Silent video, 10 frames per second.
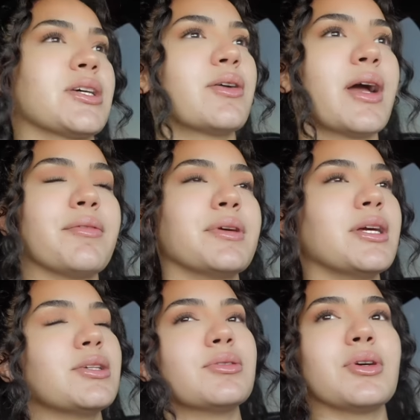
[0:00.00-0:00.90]
So I
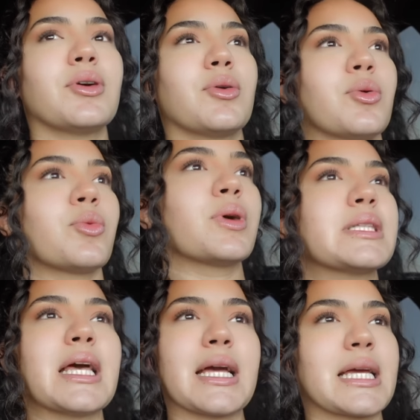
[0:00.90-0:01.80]
really don't know what
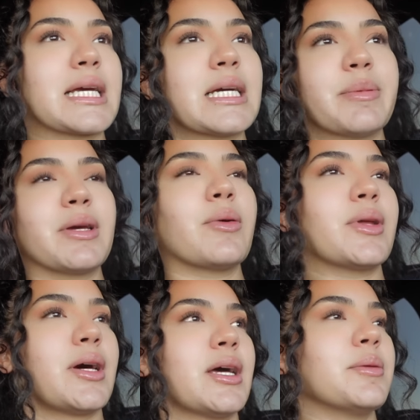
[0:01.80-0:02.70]
the heck could be
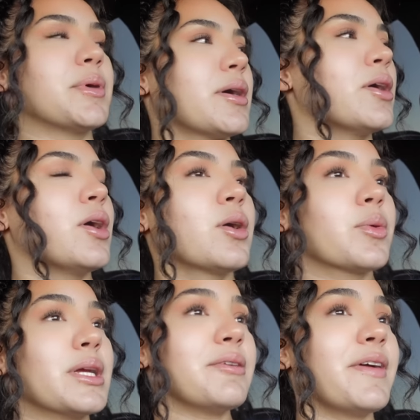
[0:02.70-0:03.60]
going on, but
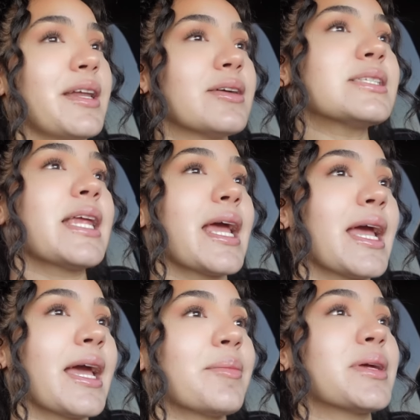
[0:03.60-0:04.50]
we're gonna find out
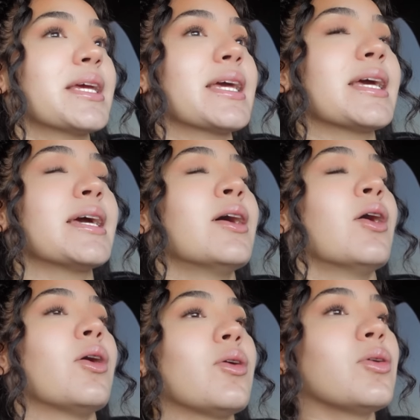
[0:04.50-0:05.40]
today. I'm gonna get
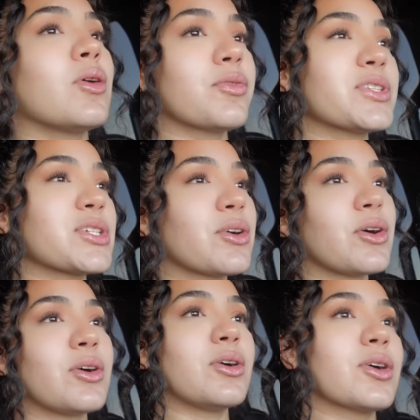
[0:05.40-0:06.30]
a whole
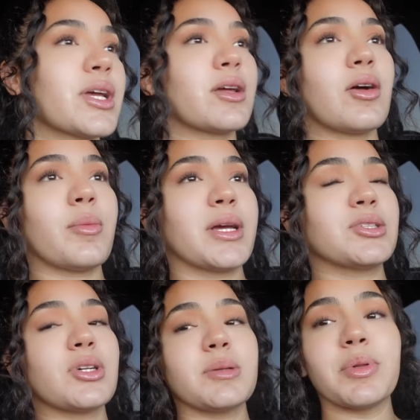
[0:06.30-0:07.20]
physical, get all my
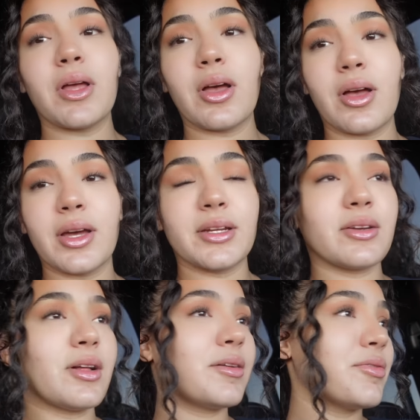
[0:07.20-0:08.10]
drug blonde and
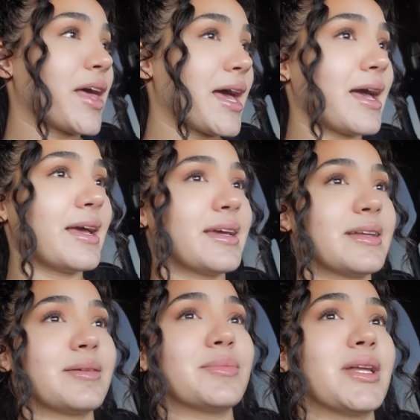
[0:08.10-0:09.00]
all of that,
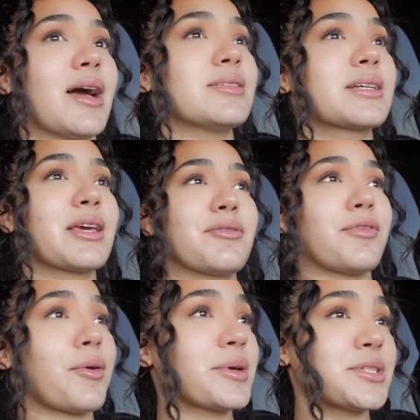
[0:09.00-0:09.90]
and I'm not looking
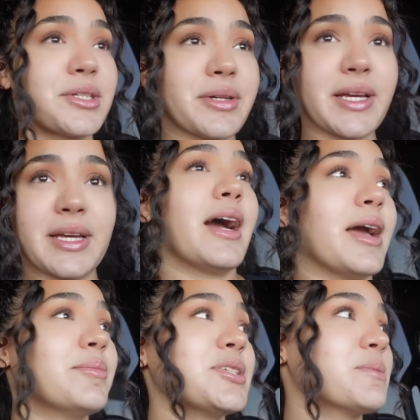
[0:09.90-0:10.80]
forward to it.
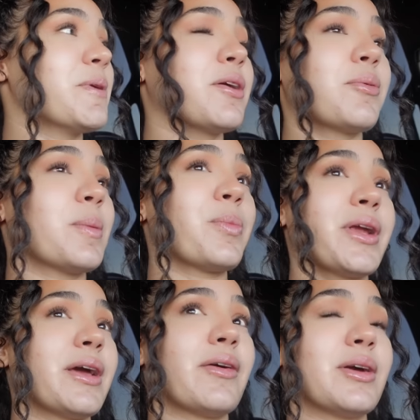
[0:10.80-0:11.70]
I'm just being a wimp
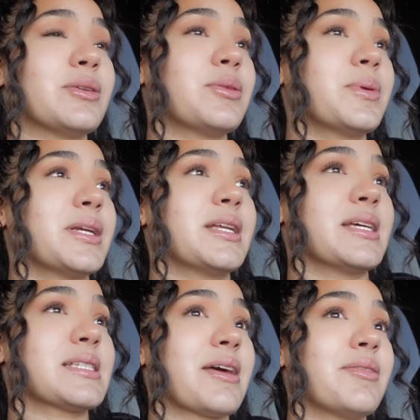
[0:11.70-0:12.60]
right now. I don't know what it
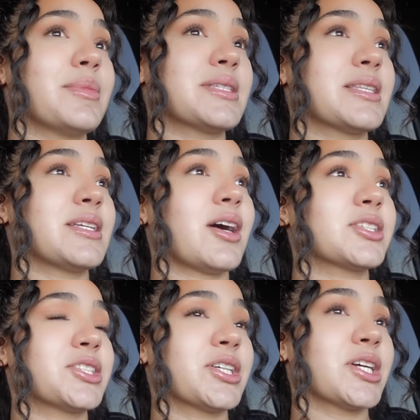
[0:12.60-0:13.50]
is. I haven't been to the
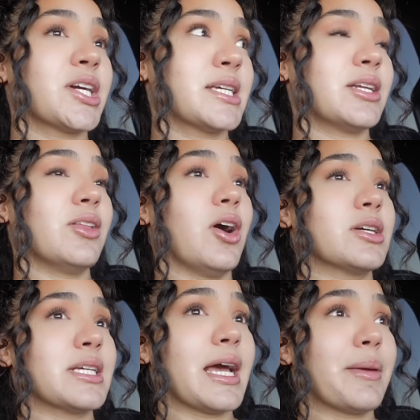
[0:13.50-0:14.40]
doctor in a
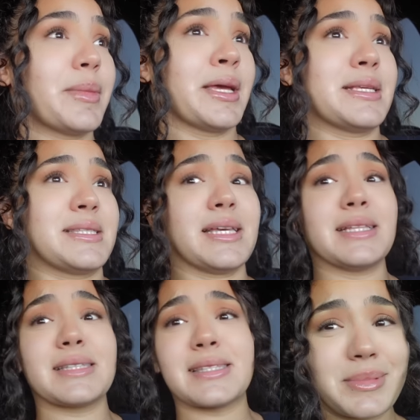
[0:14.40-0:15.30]
long time, like
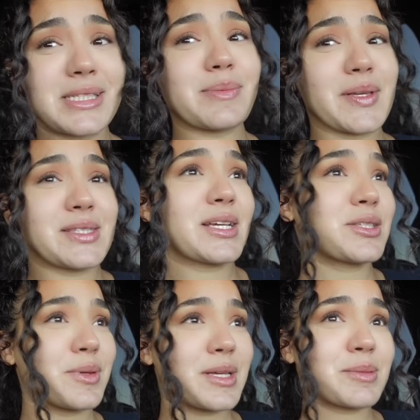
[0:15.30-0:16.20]
since my
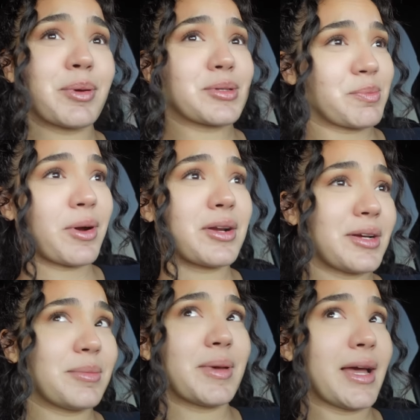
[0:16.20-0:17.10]
6-week
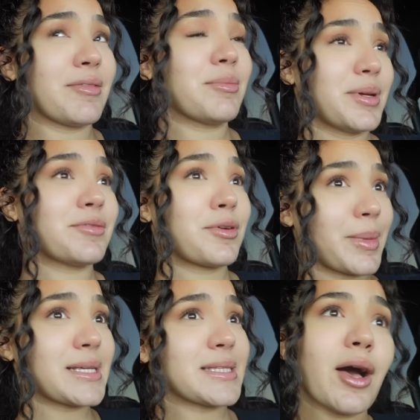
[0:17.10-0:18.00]
postpartum. I haven't been for
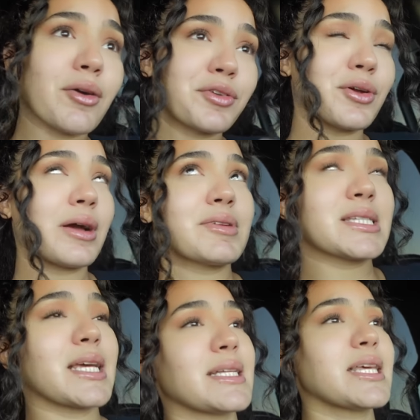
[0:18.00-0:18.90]
myself. You know,
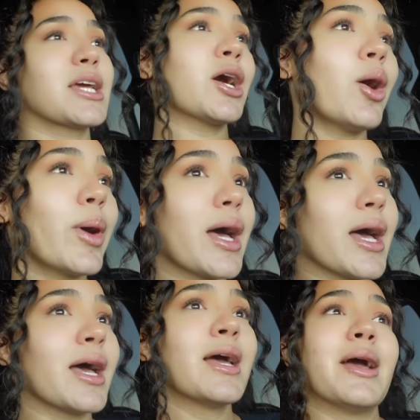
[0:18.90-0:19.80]
obviously I take
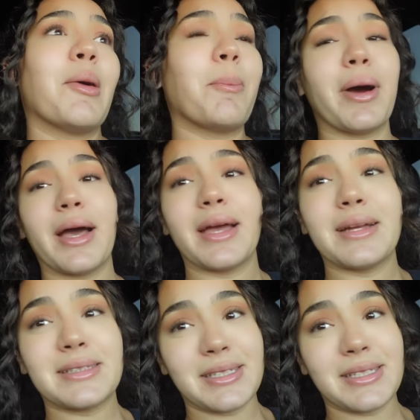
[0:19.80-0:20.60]
COA, but it's